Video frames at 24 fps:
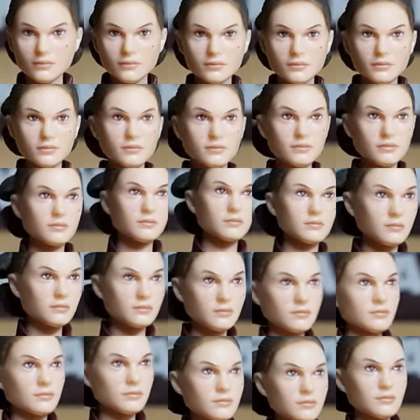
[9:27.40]
But yeah,
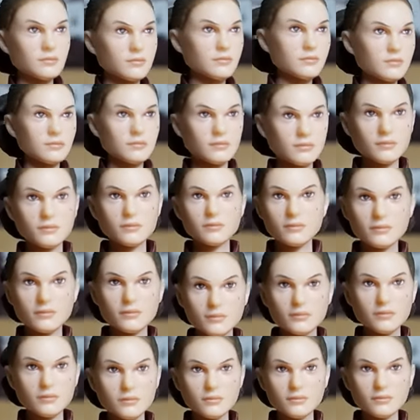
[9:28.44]
as I stated in my
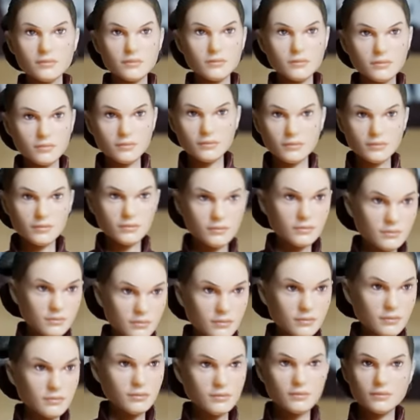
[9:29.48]
Anakin review,
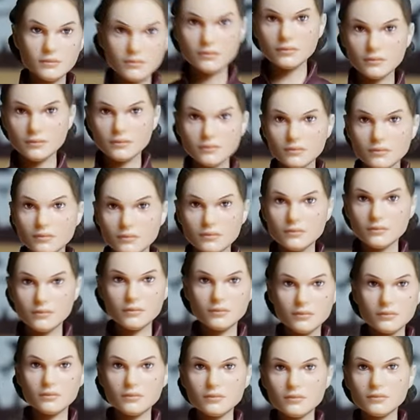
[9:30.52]
I'd love to hear what you
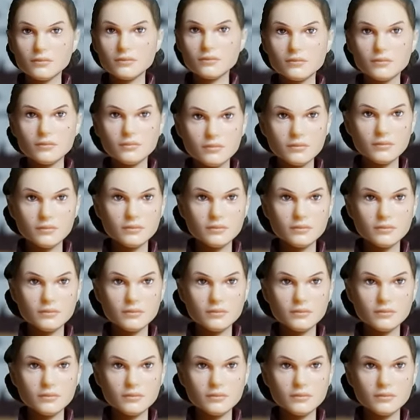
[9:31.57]
think about